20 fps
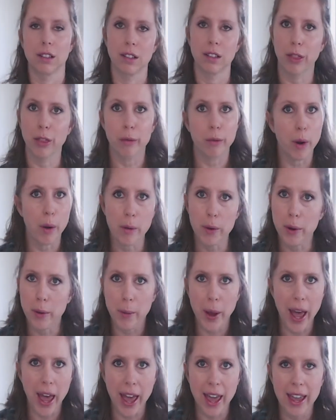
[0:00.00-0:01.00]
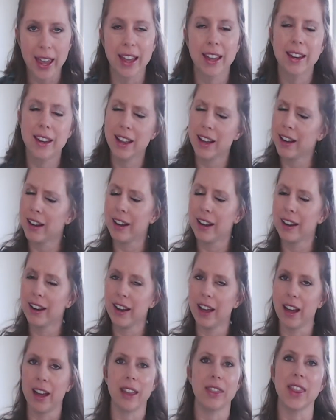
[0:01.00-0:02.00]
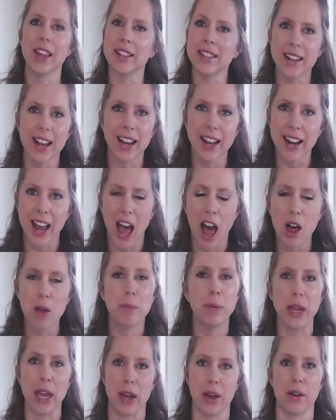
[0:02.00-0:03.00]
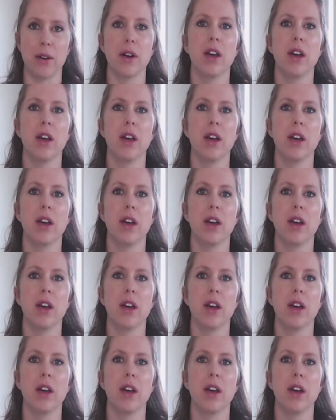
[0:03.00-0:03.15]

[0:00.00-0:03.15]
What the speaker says: throw it away. No. That's not going to help you.